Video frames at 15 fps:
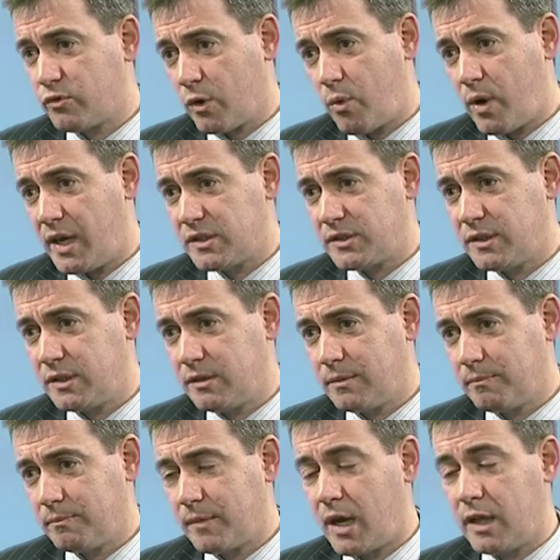requested
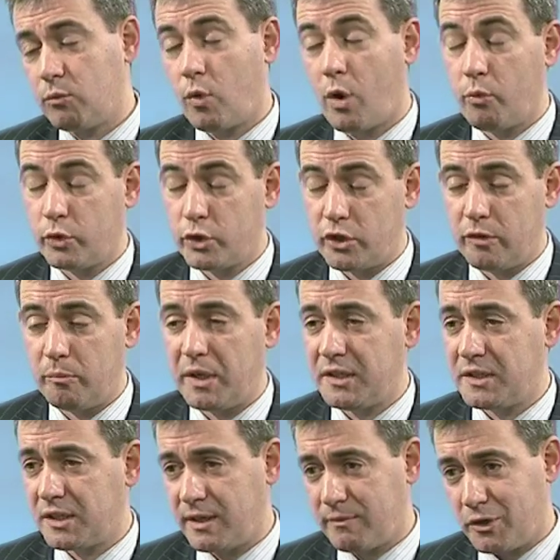and what should have been
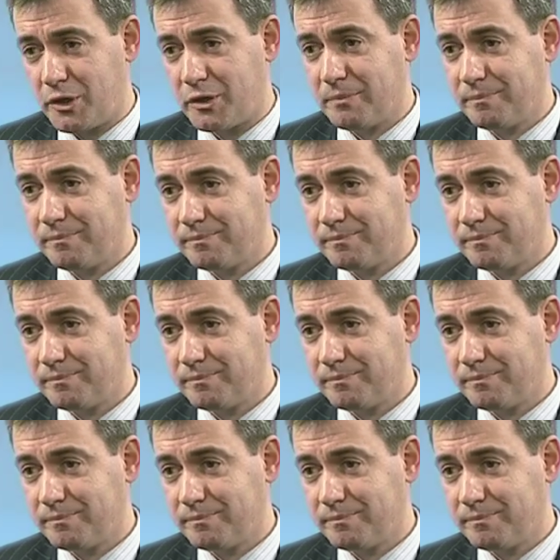delivered.